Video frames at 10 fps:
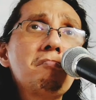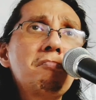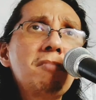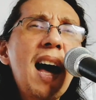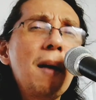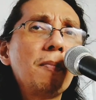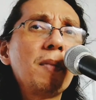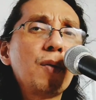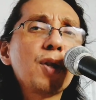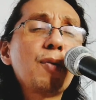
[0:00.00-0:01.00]
yeah,
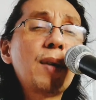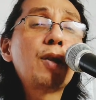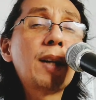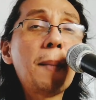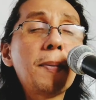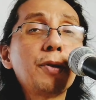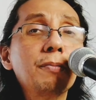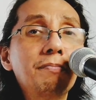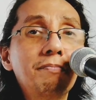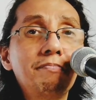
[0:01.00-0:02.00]
it was a really good episode.
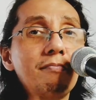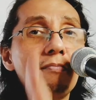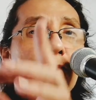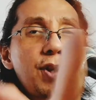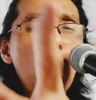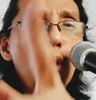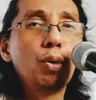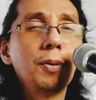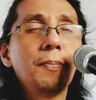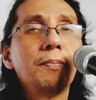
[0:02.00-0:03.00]

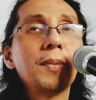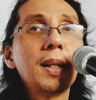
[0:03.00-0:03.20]
So,